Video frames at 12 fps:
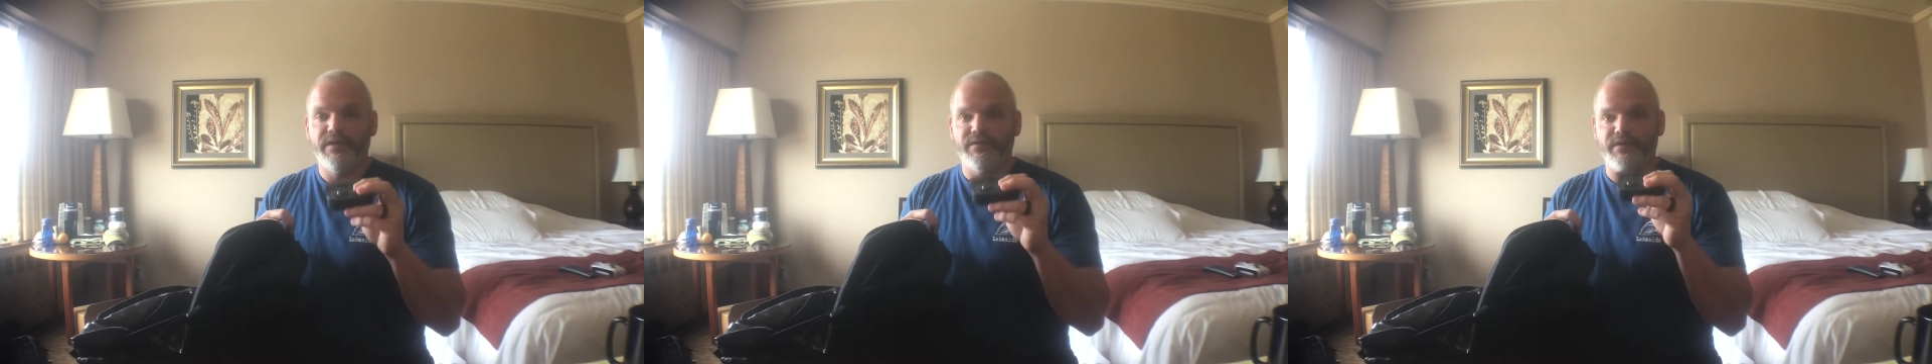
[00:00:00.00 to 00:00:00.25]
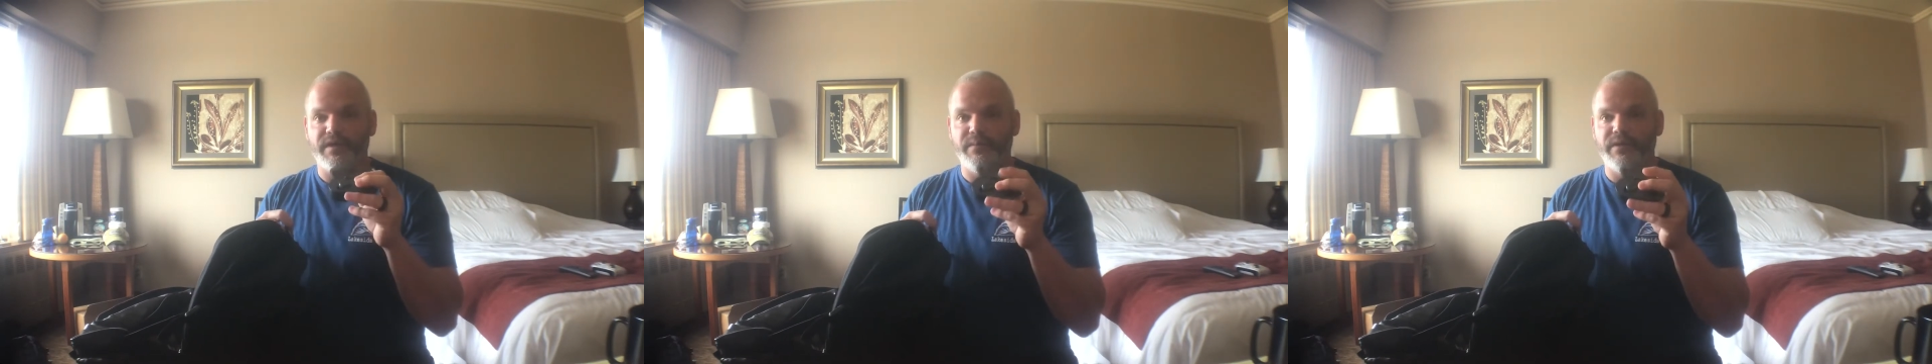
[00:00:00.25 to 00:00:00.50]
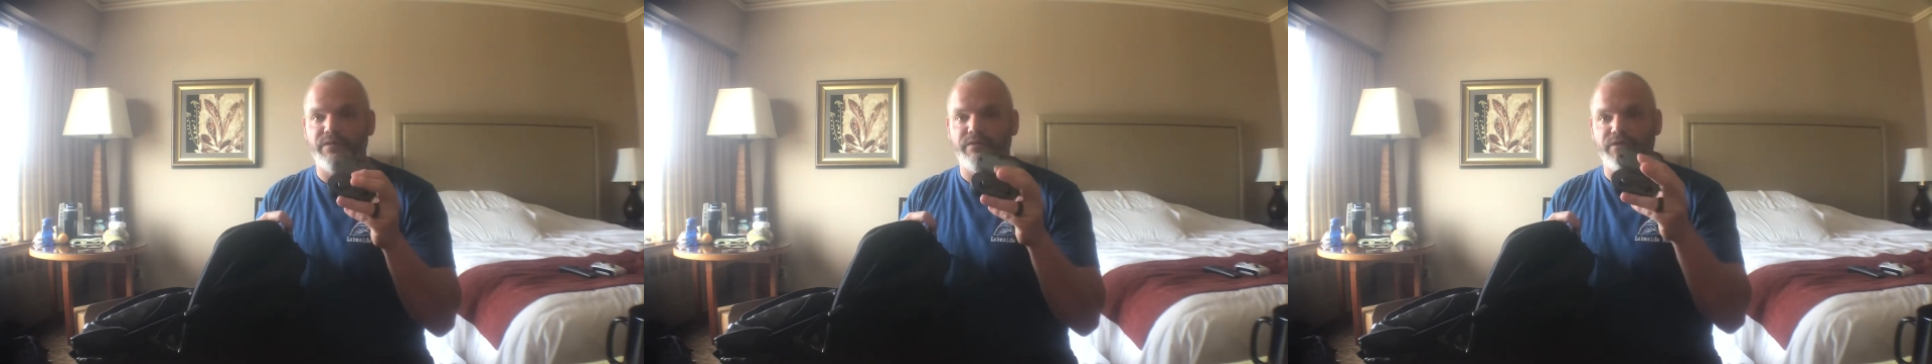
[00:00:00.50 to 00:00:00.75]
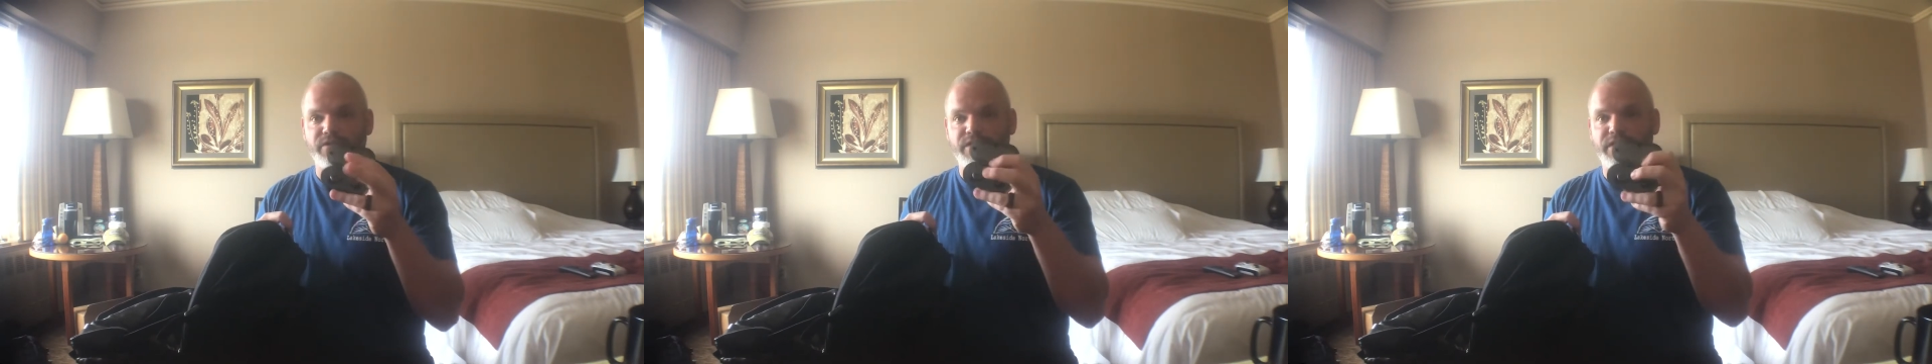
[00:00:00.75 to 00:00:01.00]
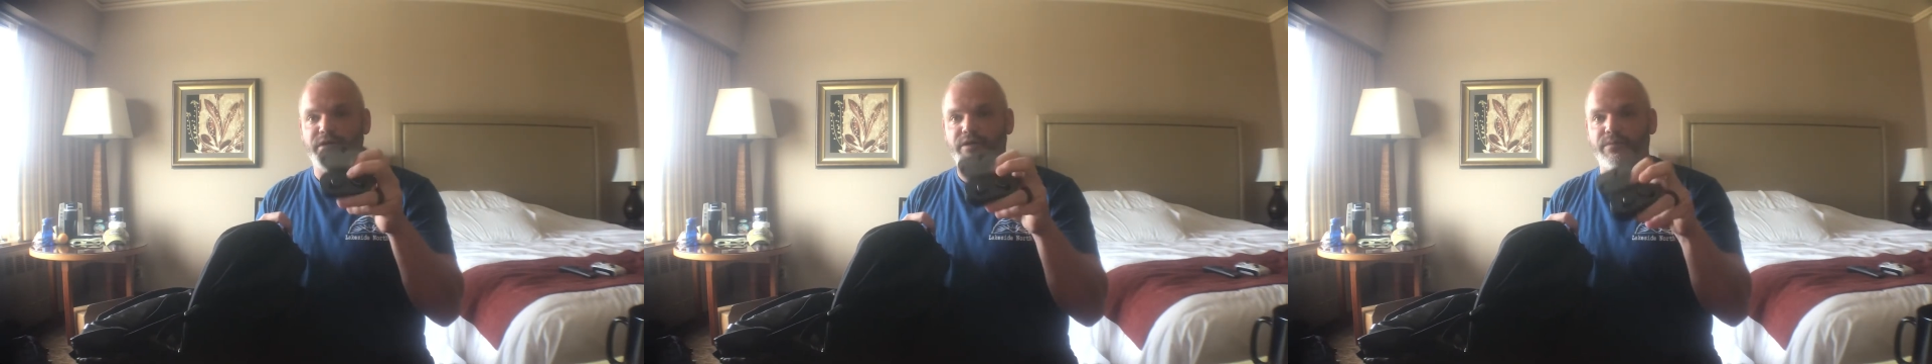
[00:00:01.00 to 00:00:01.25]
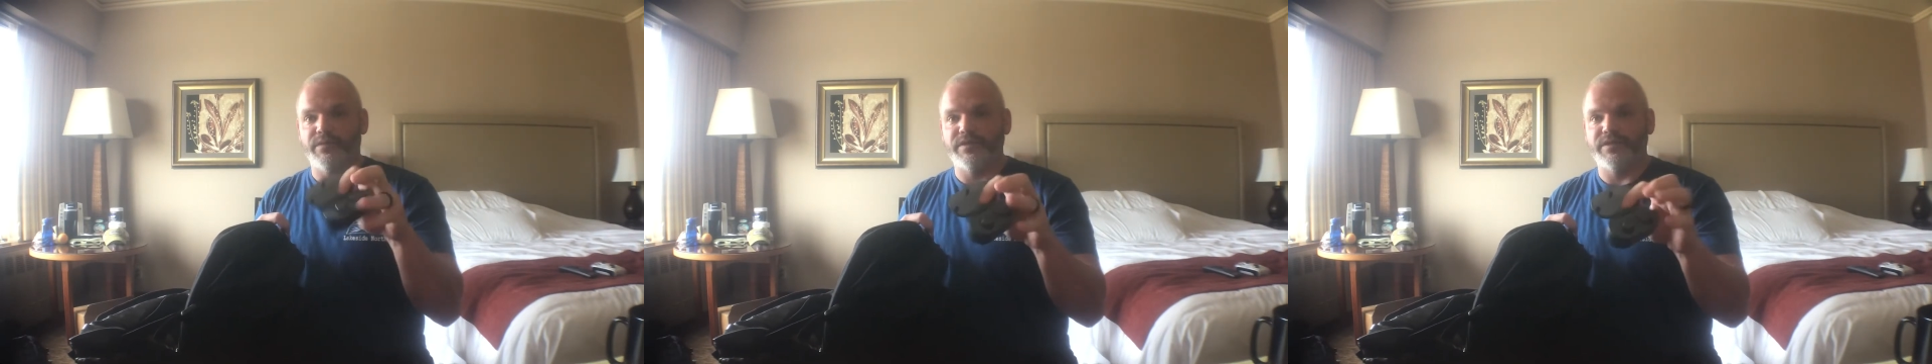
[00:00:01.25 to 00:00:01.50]
So they've been through the
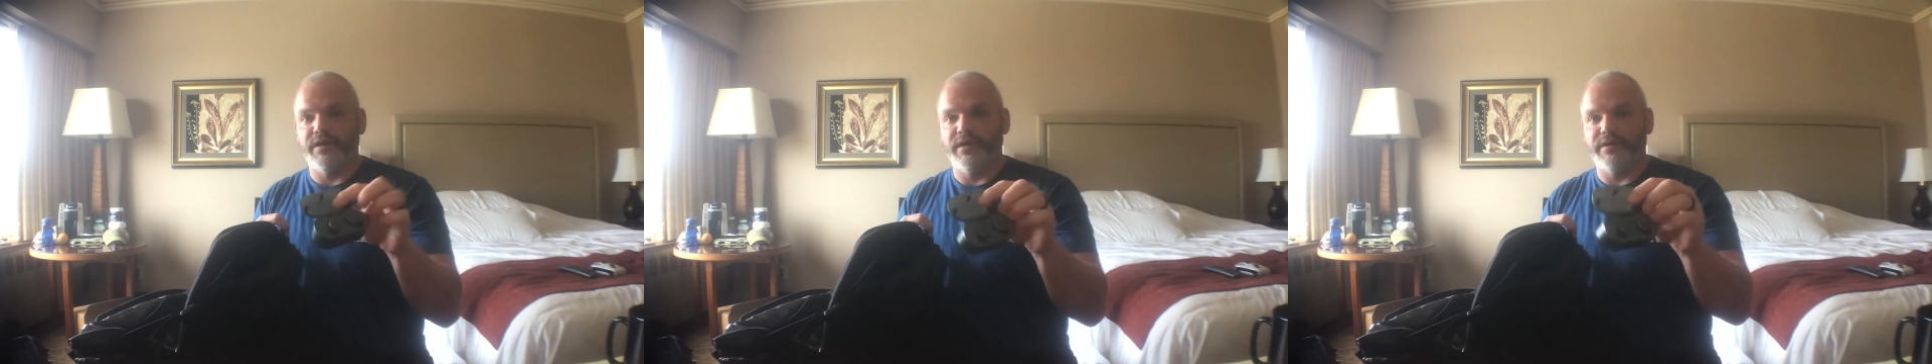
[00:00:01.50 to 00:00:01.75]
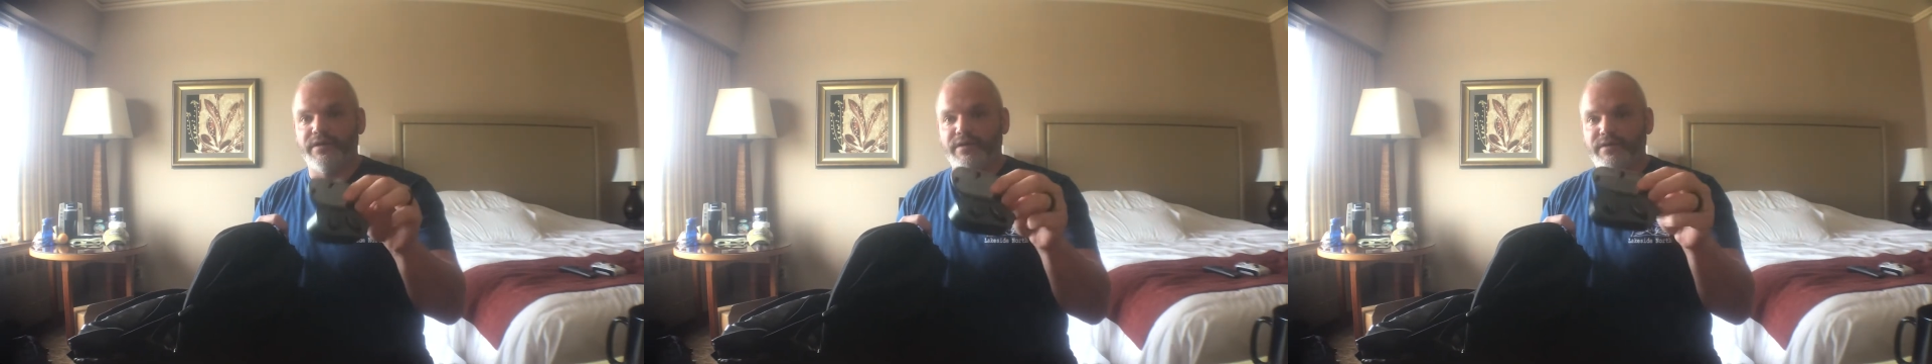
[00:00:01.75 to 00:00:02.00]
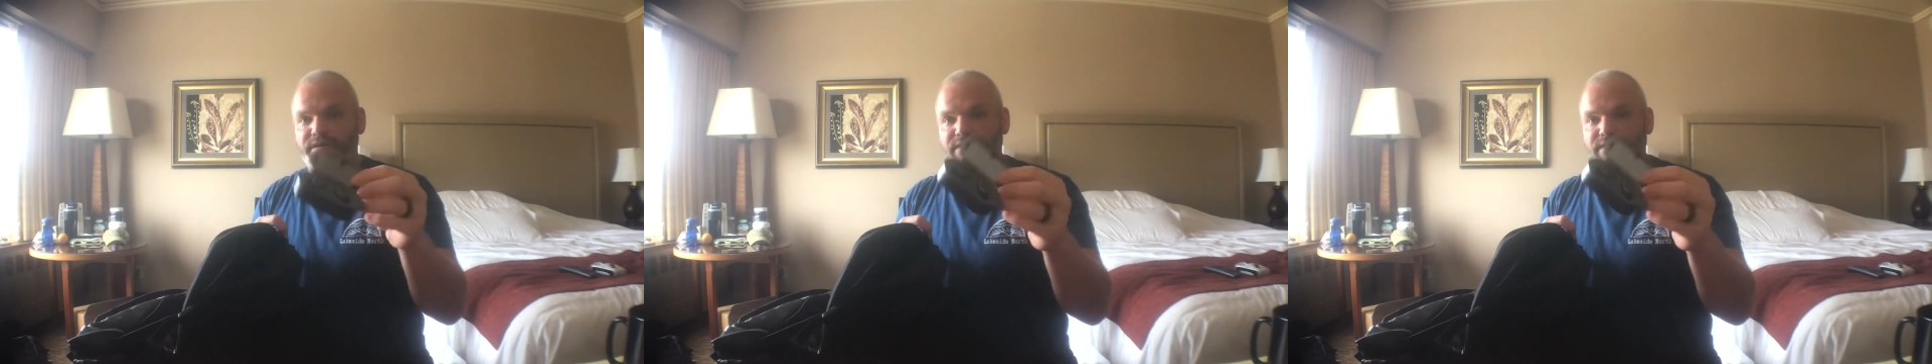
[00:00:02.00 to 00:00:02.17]
gym, the saunas.